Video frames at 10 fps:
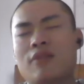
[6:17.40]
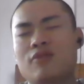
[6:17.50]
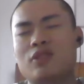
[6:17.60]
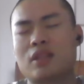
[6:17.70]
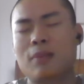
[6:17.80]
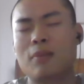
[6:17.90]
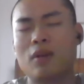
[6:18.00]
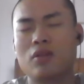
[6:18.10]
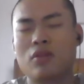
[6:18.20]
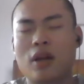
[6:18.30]
schema
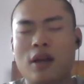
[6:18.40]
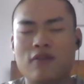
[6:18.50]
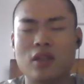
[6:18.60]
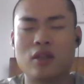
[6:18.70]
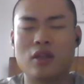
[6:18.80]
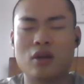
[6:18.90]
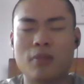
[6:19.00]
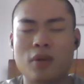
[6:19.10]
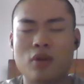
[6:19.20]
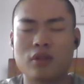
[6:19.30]
you have in your
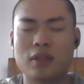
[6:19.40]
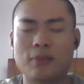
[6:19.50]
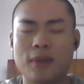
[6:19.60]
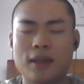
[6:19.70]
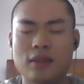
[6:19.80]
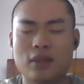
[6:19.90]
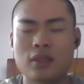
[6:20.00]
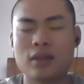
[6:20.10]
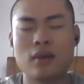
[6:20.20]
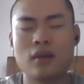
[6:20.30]
Mongo database,
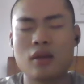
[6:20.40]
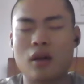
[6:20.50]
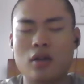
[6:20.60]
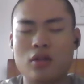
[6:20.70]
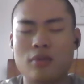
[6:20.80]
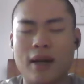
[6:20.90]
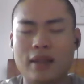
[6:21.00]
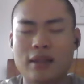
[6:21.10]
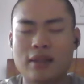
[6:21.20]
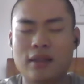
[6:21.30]

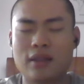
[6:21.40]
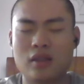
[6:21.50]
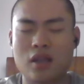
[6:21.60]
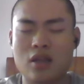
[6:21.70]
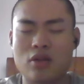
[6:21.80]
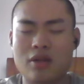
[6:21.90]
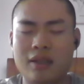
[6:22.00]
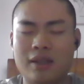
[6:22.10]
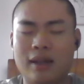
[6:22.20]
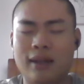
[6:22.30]
automatically generate
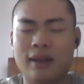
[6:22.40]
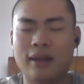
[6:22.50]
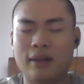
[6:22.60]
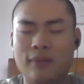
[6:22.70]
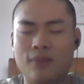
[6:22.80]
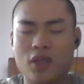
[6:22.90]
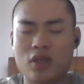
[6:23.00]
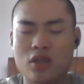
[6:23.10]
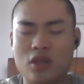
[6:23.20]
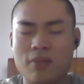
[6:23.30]
a
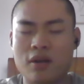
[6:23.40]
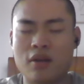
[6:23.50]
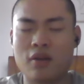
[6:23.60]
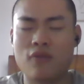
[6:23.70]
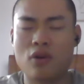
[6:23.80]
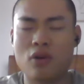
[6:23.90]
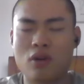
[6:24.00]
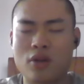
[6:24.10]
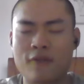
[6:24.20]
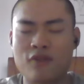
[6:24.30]
schema for
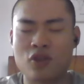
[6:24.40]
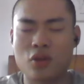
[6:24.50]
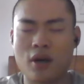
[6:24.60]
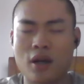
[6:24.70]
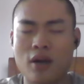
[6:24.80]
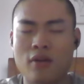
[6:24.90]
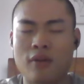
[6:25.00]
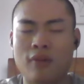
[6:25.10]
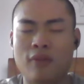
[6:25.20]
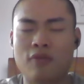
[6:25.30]

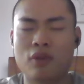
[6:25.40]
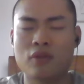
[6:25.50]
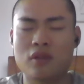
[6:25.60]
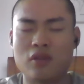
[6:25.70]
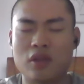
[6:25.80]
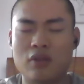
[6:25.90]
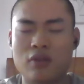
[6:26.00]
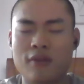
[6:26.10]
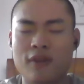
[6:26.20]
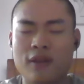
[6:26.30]
GraphQL. For the
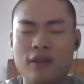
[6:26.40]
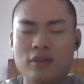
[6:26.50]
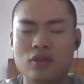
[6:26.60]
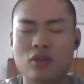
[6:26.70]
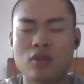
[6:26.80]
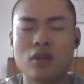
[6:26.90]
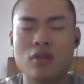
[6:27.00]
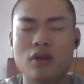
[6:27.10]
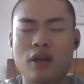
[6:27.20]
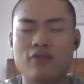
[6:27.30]
equivalent,
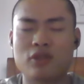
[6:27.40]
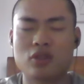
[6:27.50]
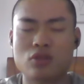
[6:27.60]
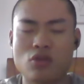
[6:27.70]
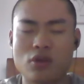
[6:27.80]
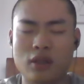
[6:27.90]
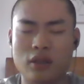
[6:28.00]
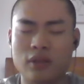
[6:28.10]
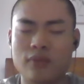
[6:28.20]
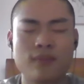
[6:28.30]
you have a string